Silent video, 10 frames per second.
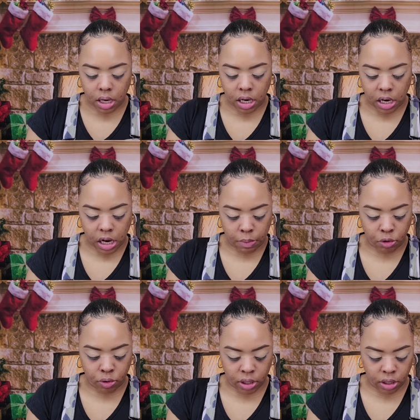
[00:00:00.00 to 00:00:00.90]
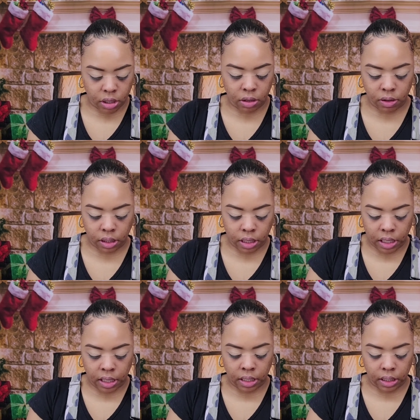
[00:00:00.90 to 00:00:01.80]
And I'm going to use
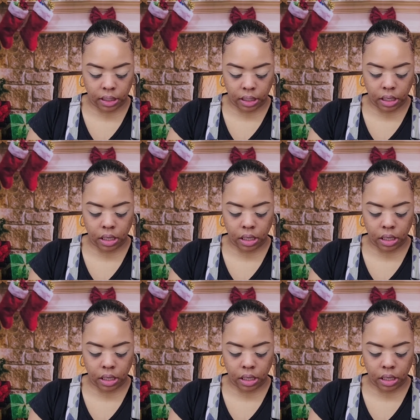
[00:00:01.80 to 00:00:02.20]
this